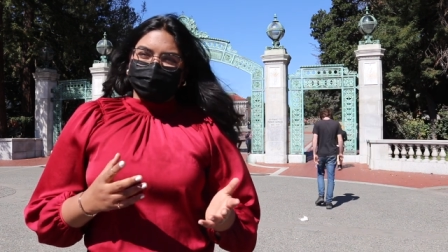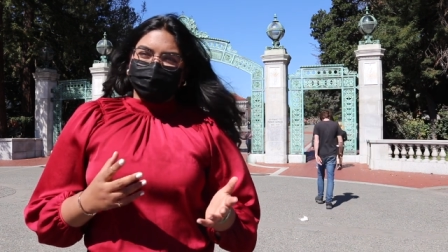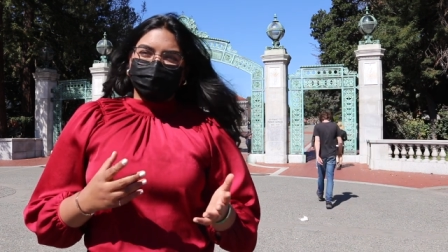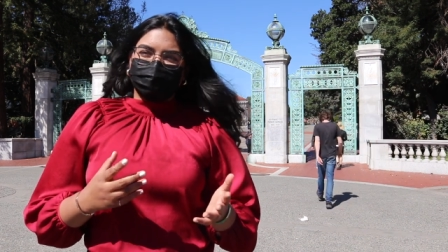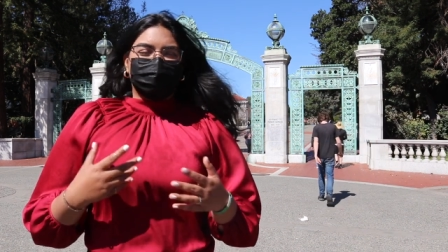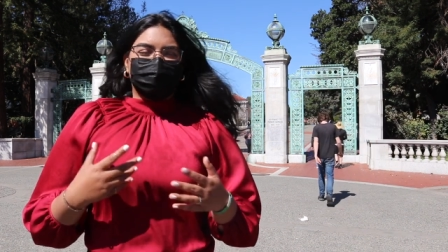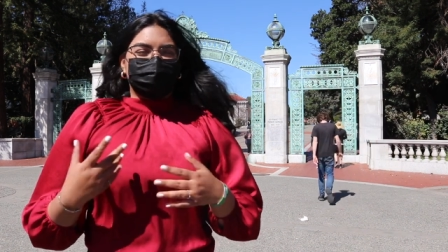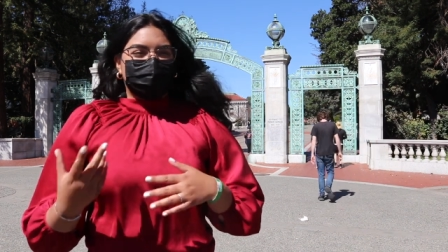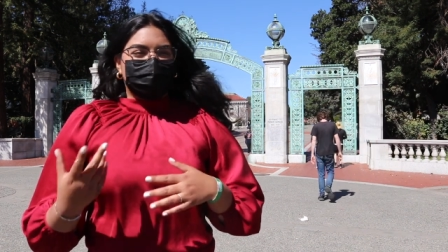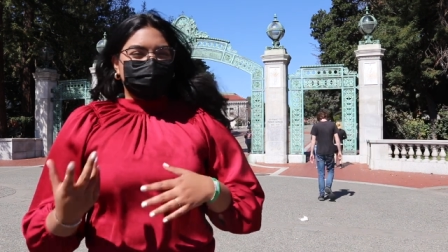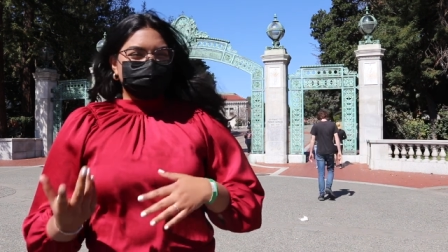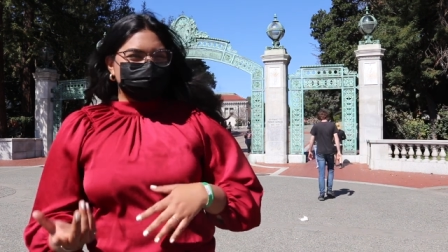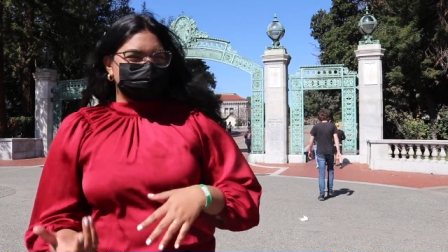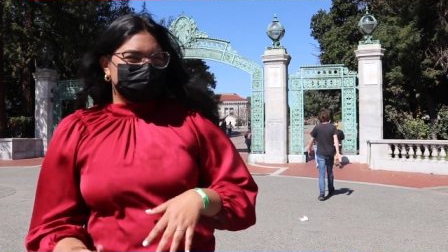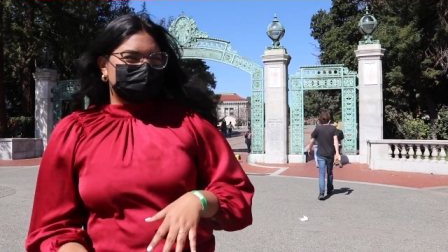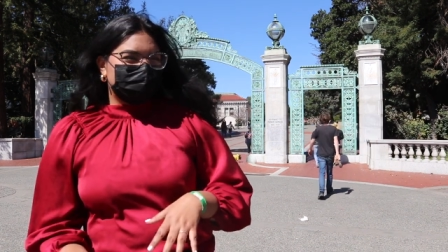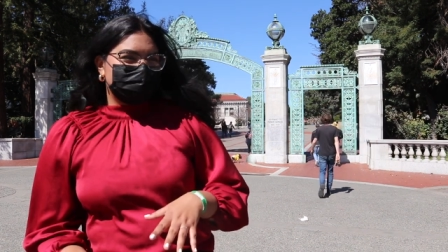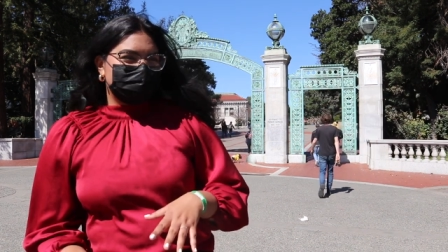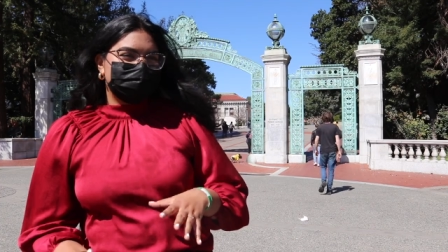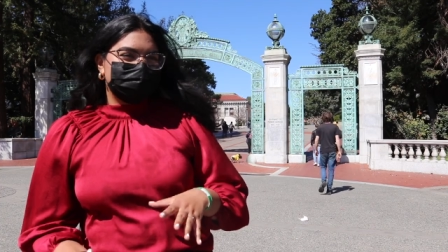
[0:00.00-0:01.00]
it would be nice
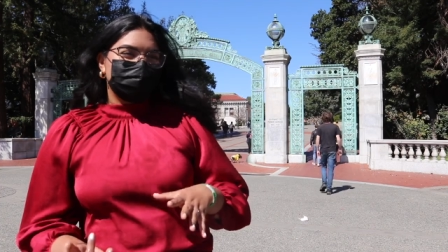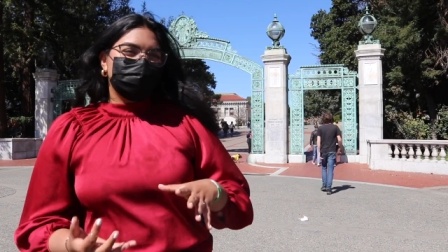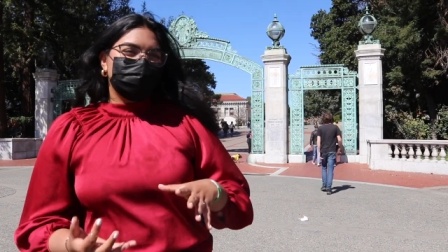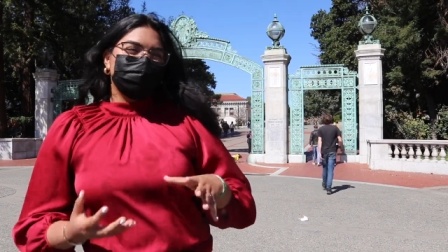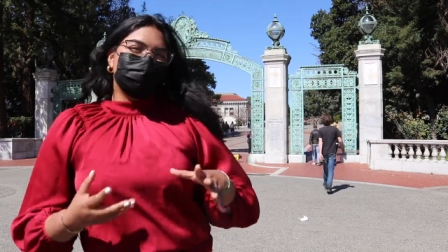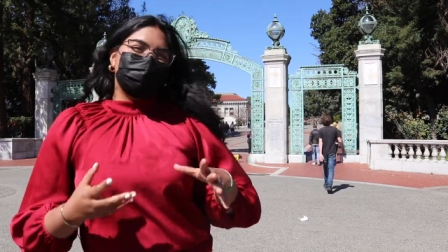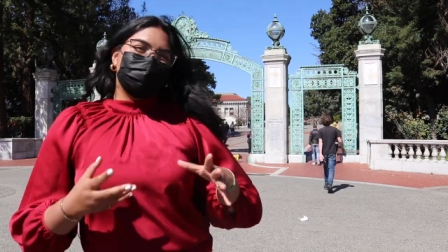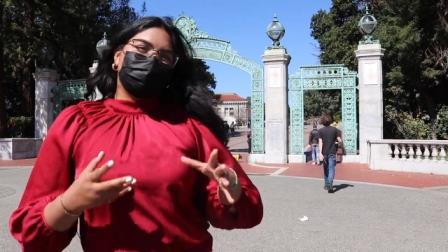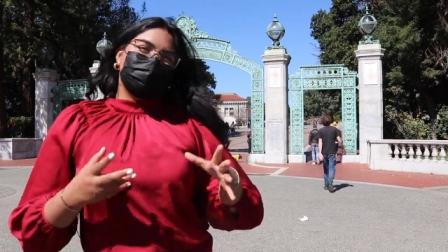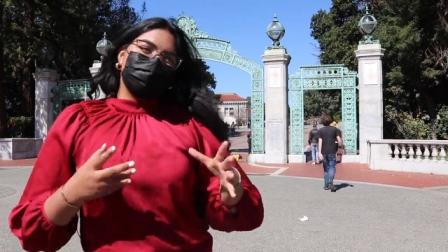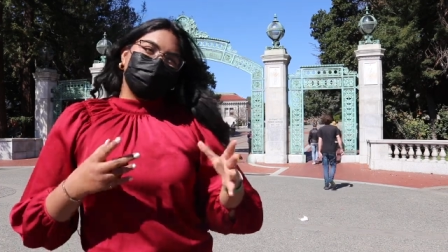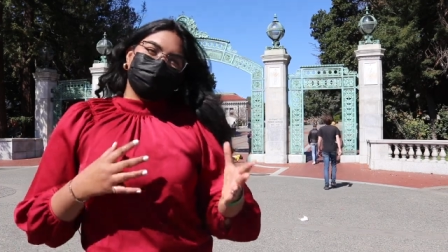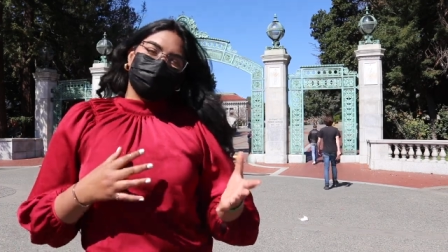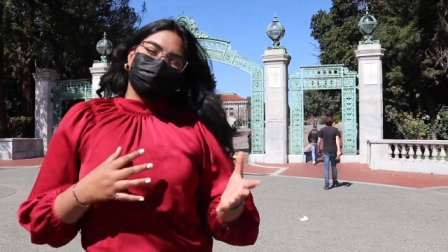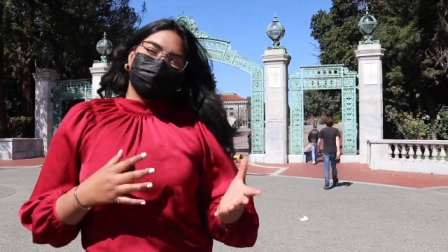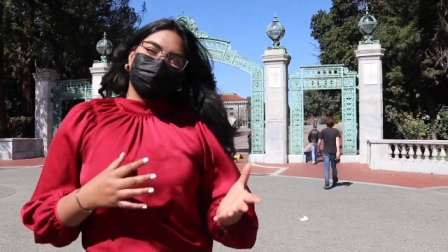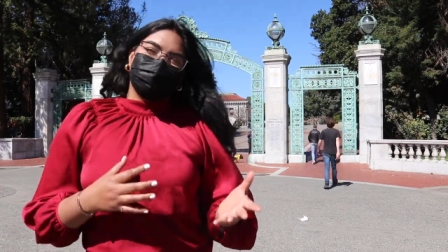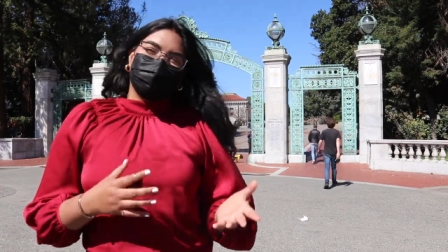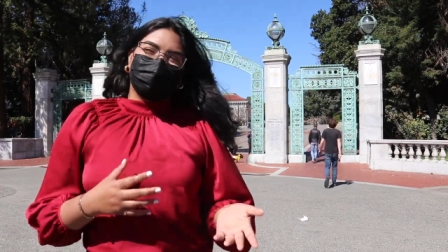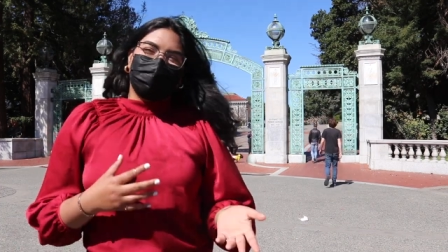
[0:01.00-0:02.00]
to get in, but I'm
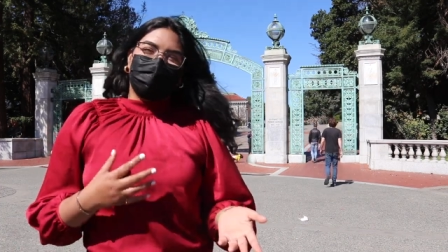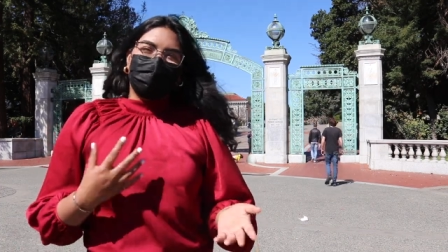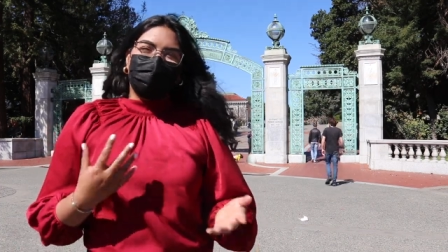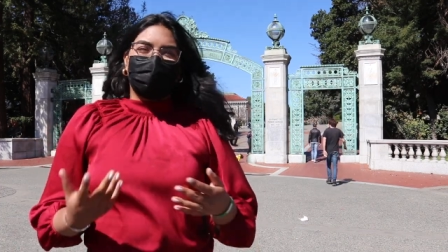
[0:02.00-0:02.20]
also like, I